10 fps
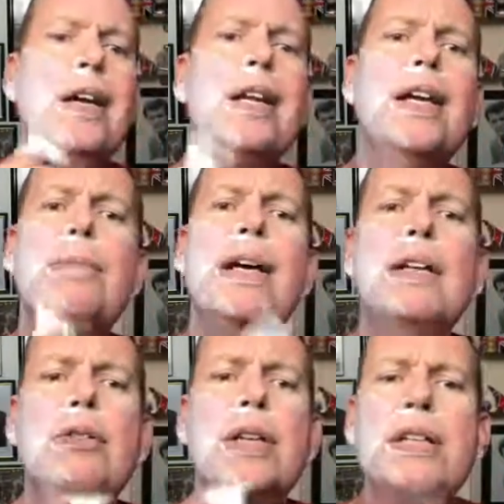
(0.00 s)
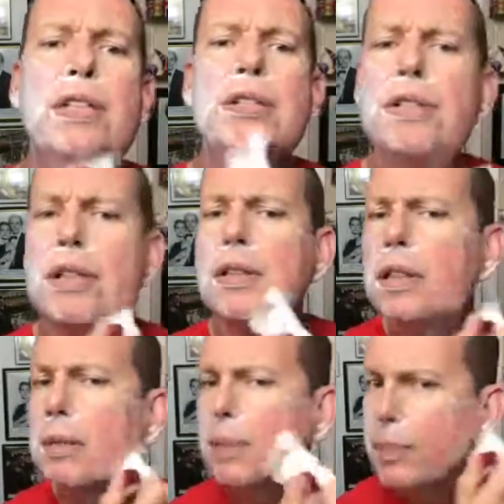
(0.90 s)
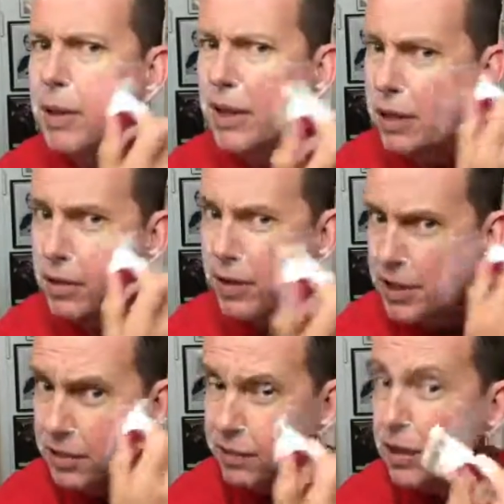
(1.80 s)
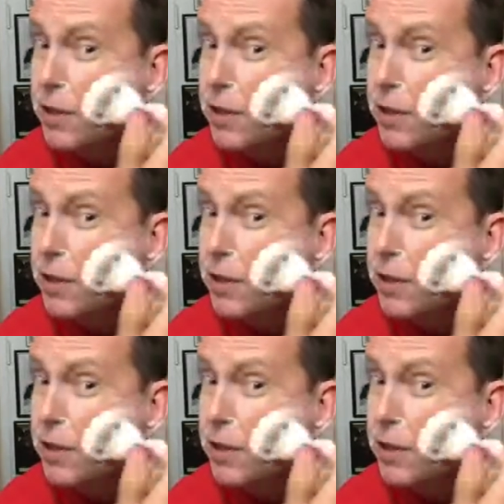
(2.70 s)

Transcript: I like mild razors. A lot of people like aggressive